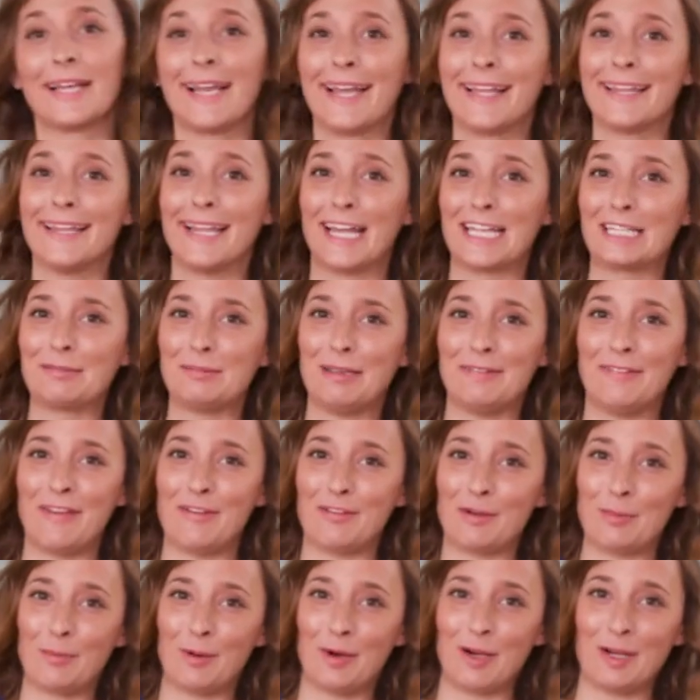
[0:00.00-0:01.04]
And that's my
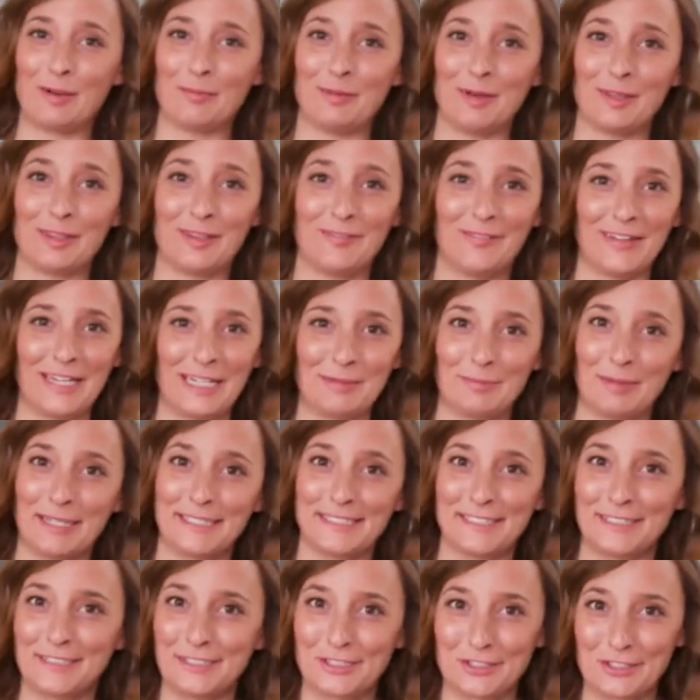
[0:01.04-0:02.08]
favorite part about the
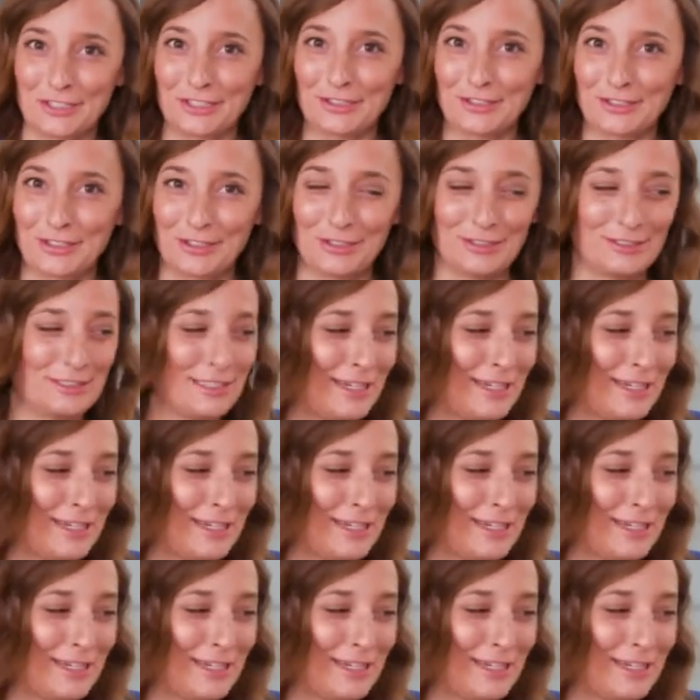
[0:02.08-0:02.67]
Vitamix, is it just turns